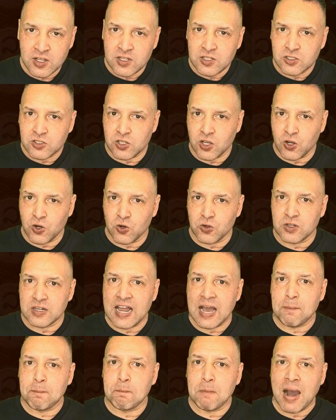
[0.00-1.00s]
So
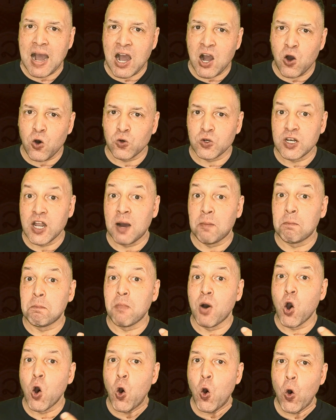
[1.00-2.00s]
namao,
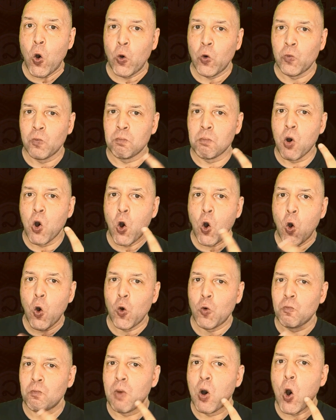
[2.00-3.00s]
namo, mo,
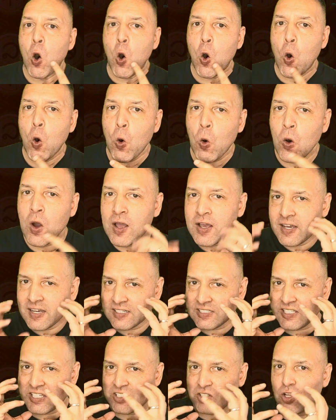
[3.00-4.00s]
mo.
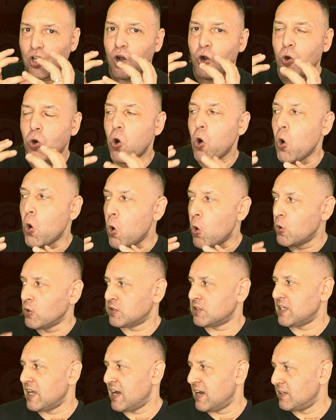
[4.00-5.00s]
It's this long o
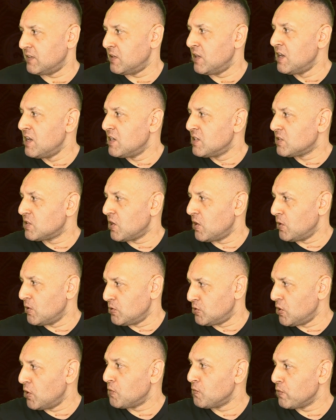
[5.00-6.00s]
sound. So
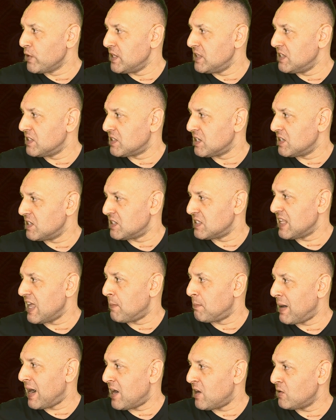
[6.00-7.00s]
don't read this as
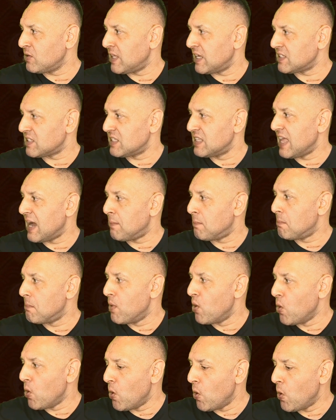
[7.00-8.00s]
namao, that's
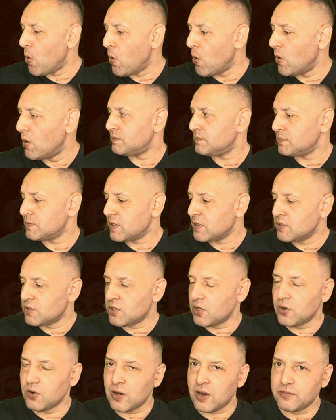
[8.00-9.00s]
namo.
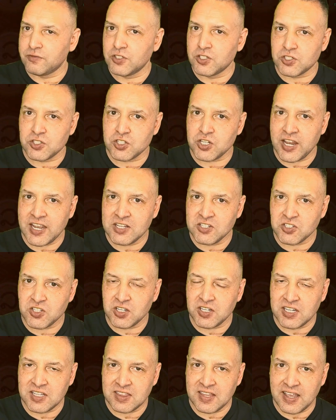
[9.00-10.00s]
So I've just changed it
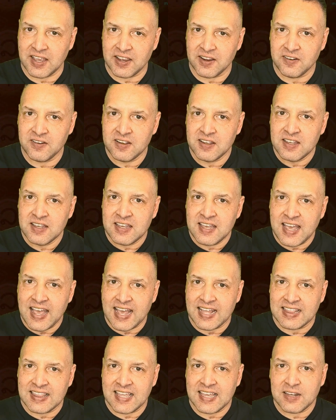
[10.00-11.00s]
in there.
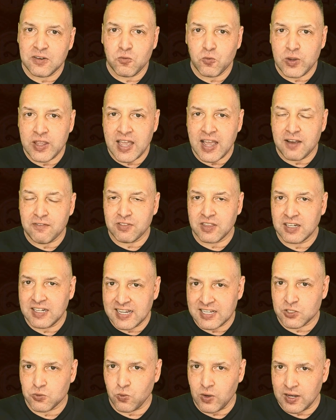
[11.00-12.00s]
And then we have the
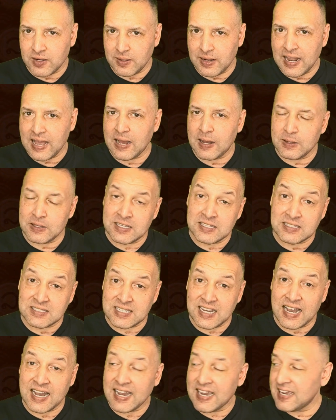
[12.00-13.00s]
next one. Now in
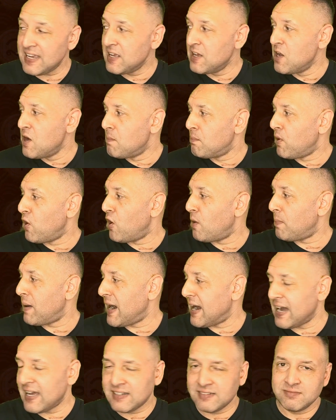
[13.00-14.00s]
Thai,
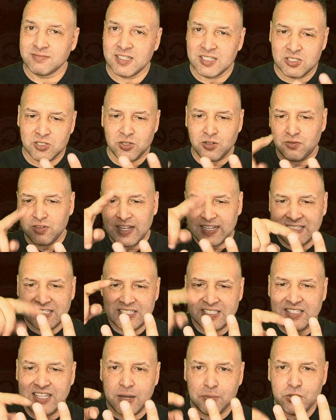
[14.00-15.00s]
Porpan is sort of like this
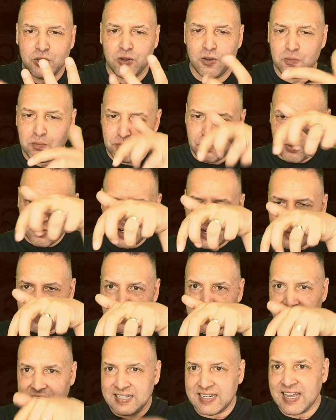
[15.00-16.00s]
W, put it
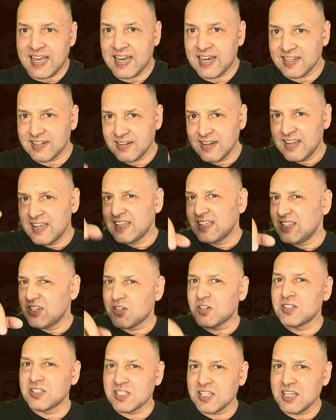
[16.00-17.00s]
upside down. You
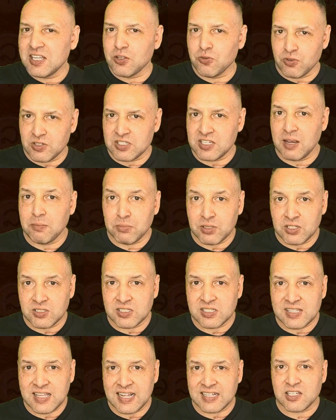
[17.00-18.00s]
can see the resemblance.
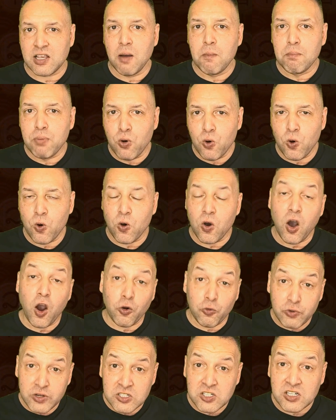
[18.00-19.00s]
That's pu
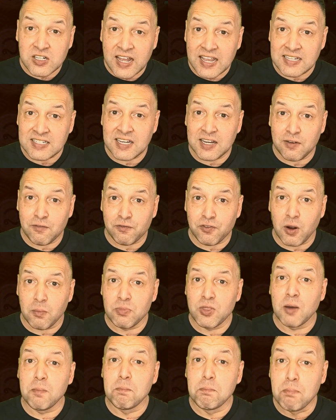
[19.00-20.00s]
originating from
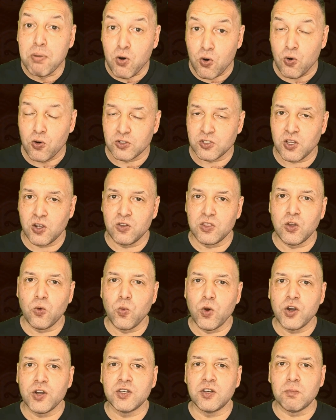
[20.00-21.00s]
the bu. So in the
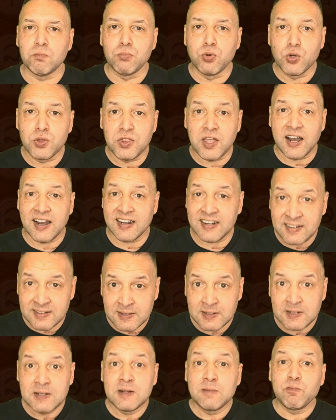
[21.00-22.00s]
word Buddha,
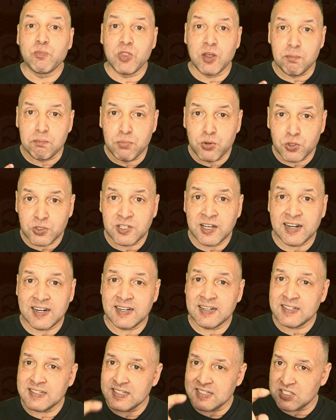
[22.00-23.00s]
the
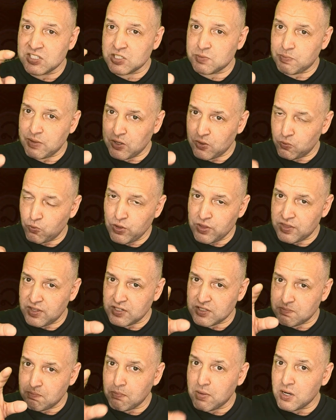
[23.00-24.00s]
Buddha is spelt with this
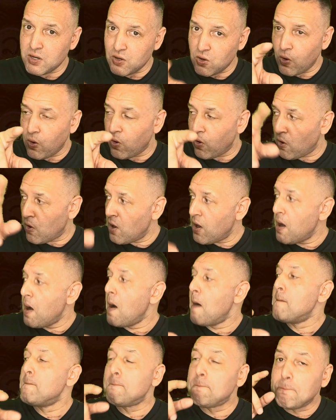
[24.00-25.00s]
B or
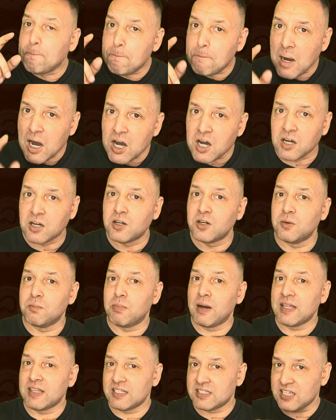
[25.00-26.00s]
P
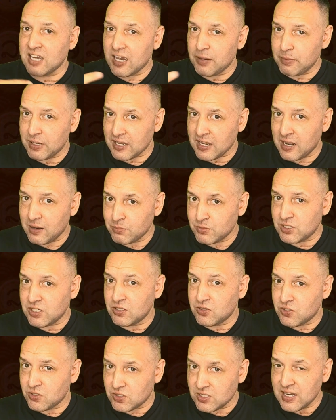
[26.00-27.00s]
by the time it comes
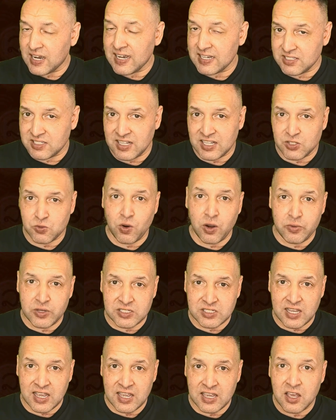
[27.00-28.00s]
into Thai. So that's why we
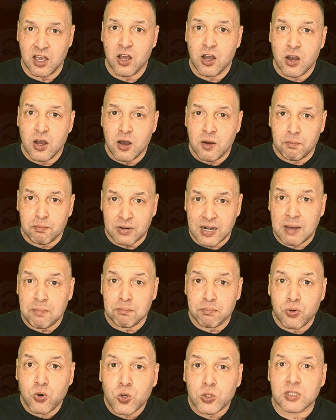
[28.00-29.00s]
say
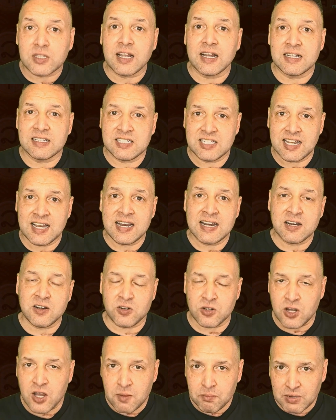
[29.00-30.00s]
Praputa Chao,
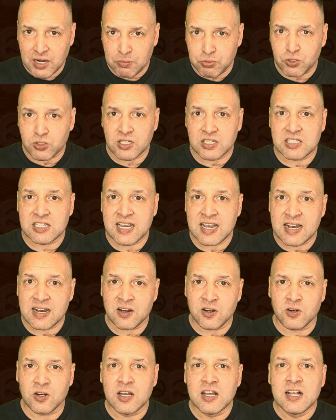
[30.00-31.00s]
Praputa
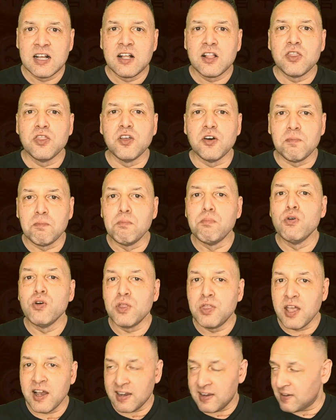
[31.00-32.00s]
Chao, the
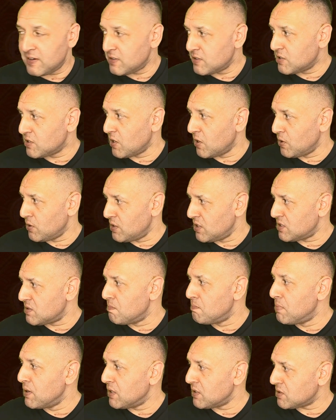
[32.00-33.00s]
Buddha. So this
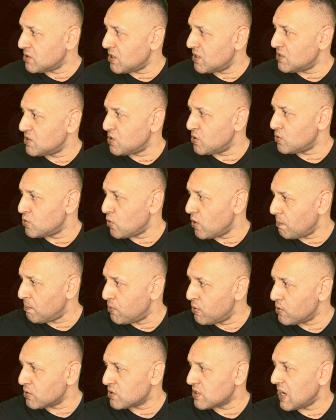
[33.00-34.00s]
B turns into a
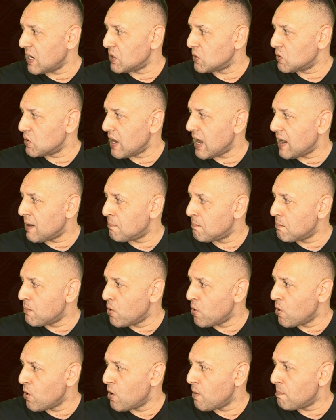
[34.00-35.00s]
Pu, so
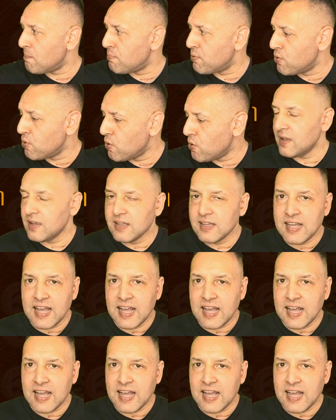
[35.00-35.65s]
Namo Pu.